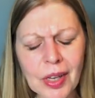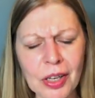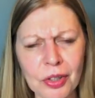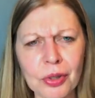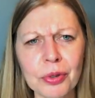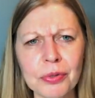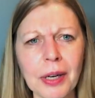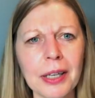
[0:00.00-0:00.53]
I
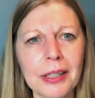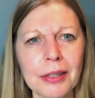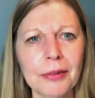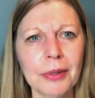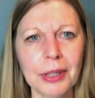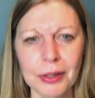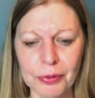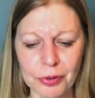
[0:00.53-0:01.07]
do find it
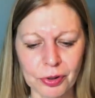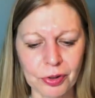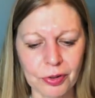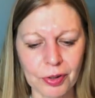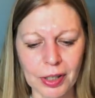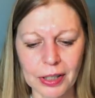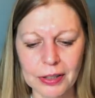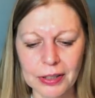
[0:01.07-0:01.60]
really
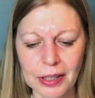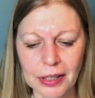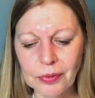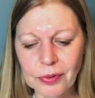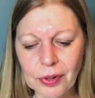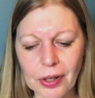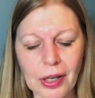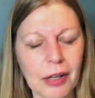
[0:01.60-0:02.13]
frustrating.
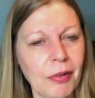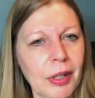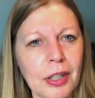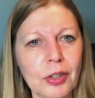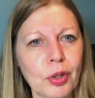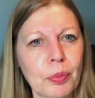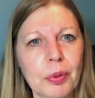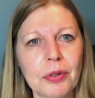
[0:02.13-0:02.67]
So I
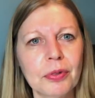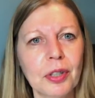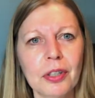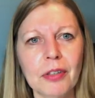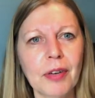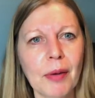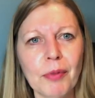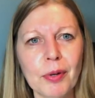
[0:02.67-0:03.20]
really do
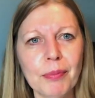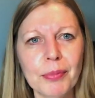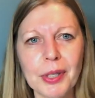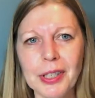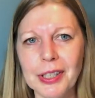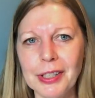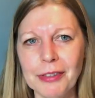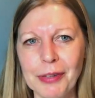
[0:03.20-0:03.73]
prefer a remnant
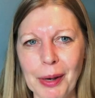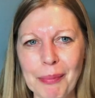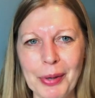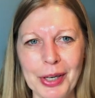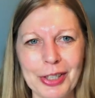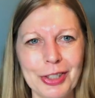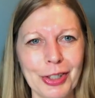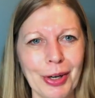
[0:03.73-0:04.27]
bin in a
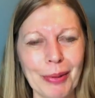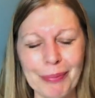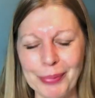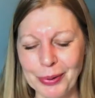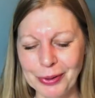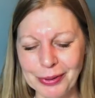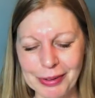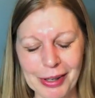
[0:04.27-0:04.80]
fabric shop,
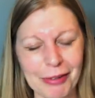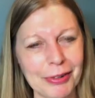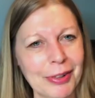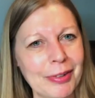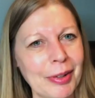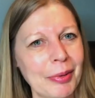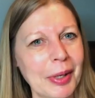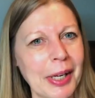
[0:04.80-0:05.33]
but
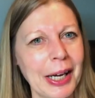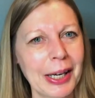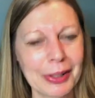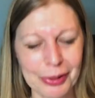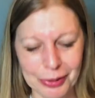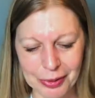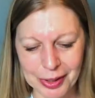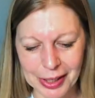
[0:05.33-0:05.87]
obviously we can't
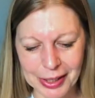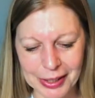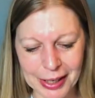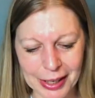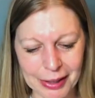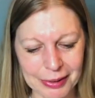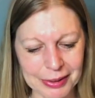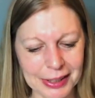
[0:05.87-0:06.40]
do that
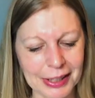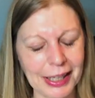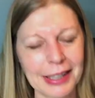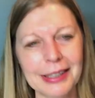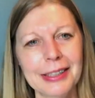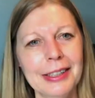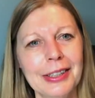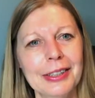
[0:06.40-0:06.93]
now. You
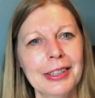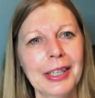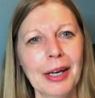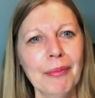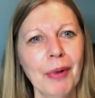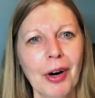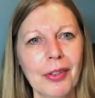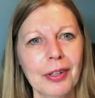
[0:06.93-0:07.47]

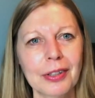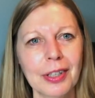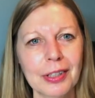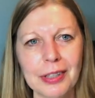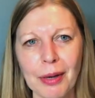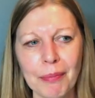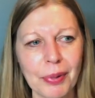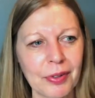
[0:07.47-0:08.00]
get more than the
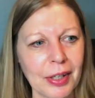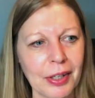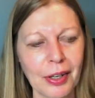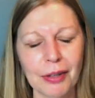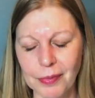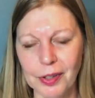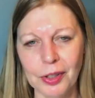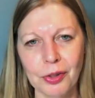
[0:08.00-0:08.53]
10%
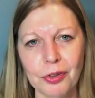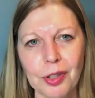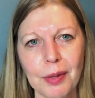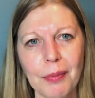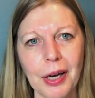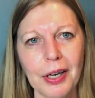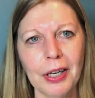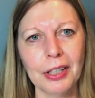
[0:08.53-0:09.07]
off they
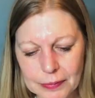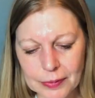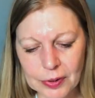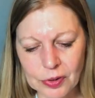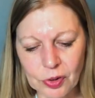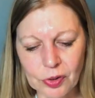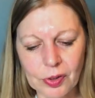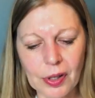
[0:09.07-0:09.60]
usually manage.
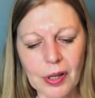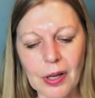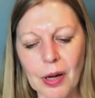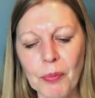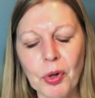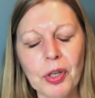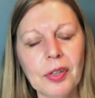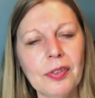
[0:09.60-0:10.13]
It's just
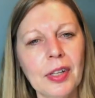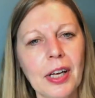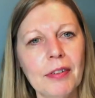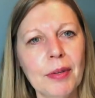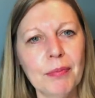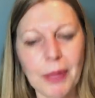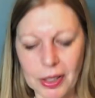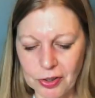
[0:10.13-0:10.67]
a money
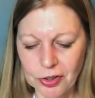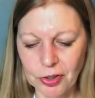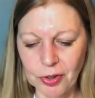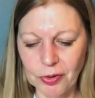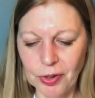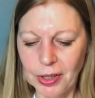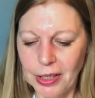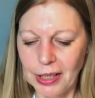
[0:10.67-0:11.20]
saving
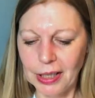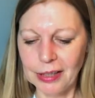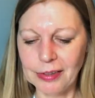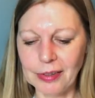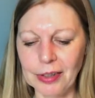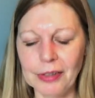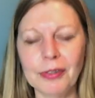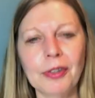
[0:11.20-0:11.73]
mantra really.
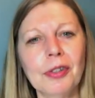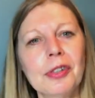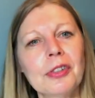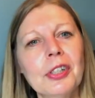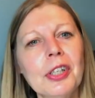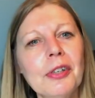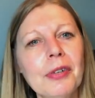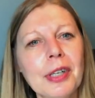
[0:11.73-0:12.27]
So
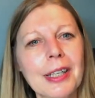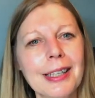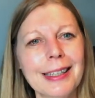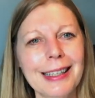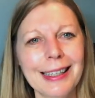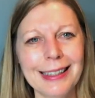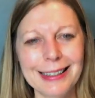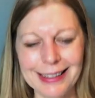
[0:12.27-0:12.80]
do you
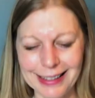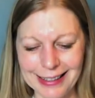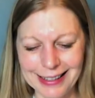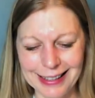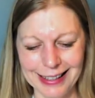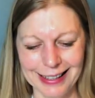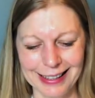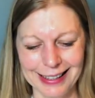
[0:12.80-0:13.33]
really need
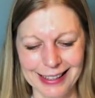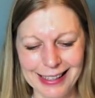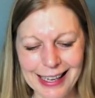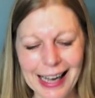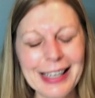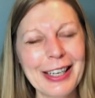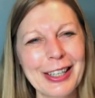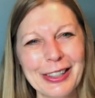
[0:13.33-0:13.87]
it?
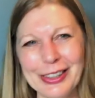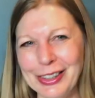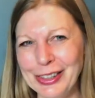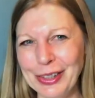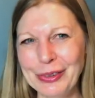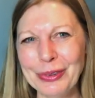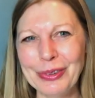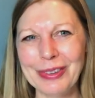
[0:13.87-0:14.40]
Are you going to
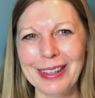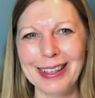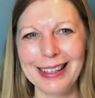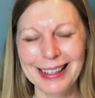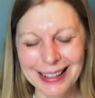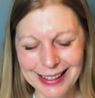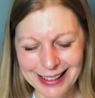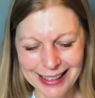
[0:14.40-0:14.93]
use
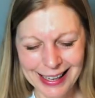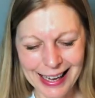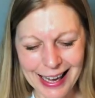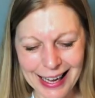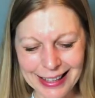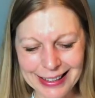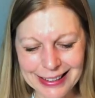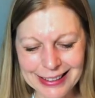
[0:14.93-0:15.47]
it?
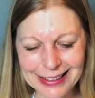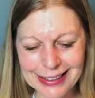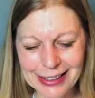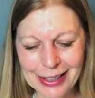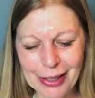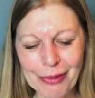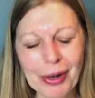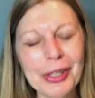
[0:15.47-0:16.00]
And you
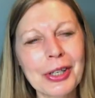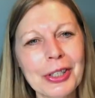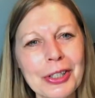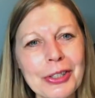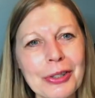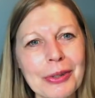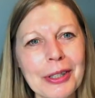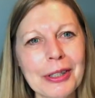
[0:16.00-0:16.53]
know, what are you
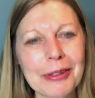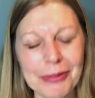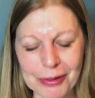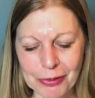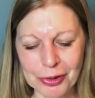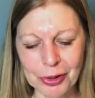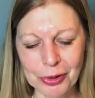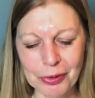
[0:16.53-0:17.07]
going to
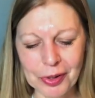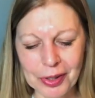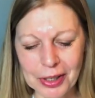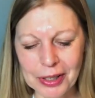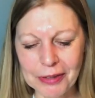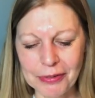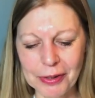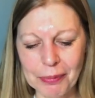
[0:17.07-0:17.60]
do with
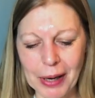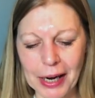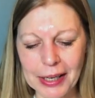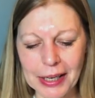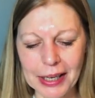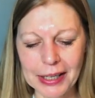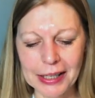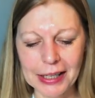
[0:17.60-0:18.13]
it if you buy
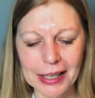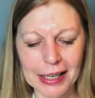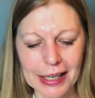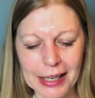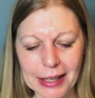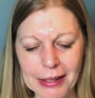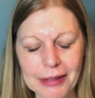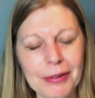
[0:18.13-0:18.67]
it?
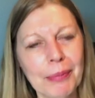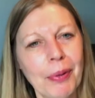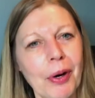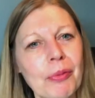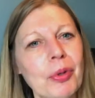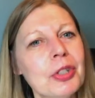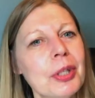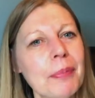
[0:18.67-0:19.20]

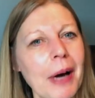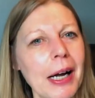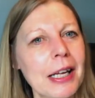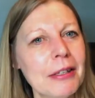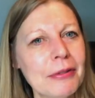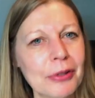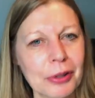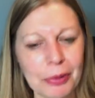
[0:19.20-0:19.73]
Would you buy
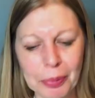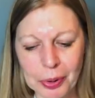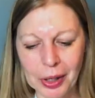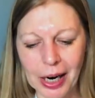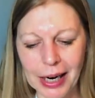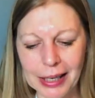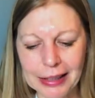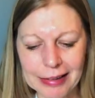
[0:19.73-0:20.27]
it full
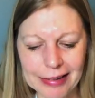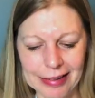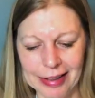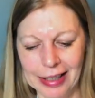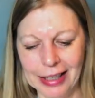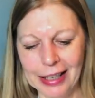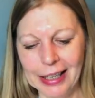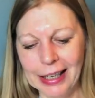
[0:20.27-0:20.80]
price?
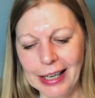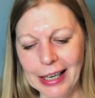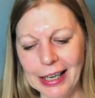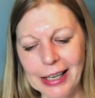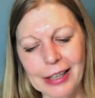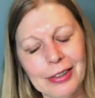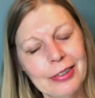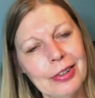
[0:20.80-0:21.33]

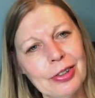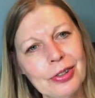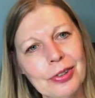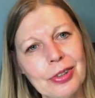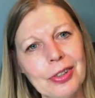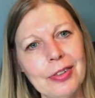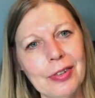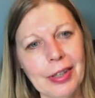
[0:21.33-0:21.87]
Or is it just
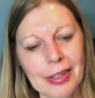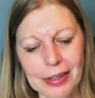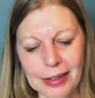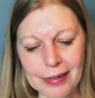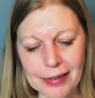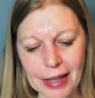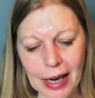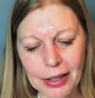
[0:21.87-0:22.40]
going to sit in your
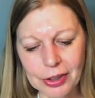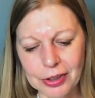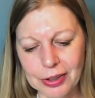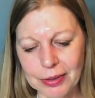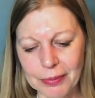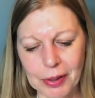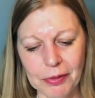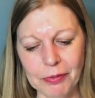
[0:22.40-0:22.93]
stash
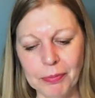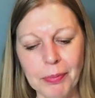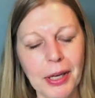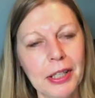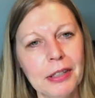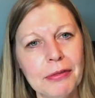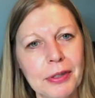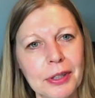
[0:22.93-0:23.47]
and
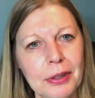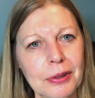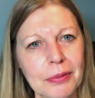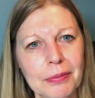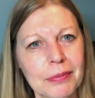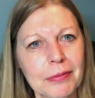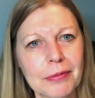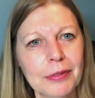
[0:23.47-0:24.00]
make you
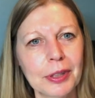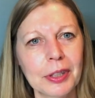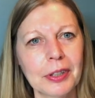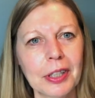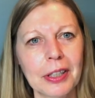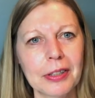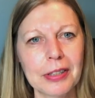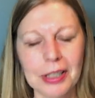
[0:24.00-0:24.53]
feel
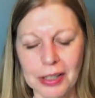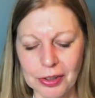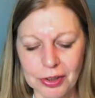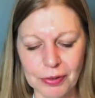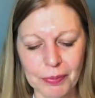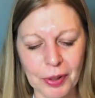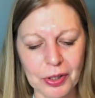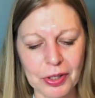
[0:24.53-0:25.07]
guilty because
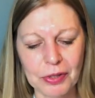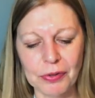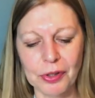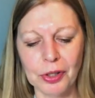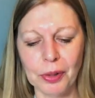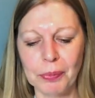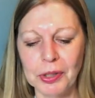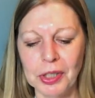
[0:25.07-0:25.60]
you've bought it for
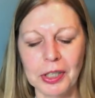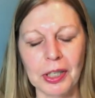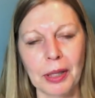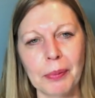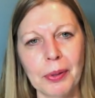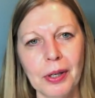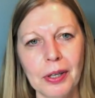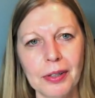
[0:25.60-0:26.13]
no
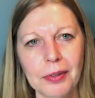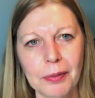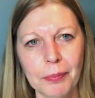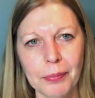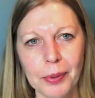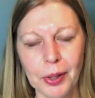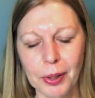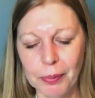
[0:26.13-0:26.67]
particular
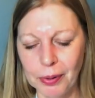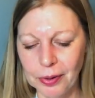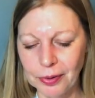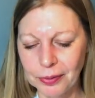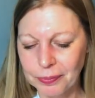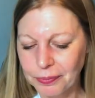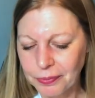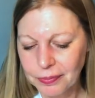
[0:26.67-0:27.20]
purpose?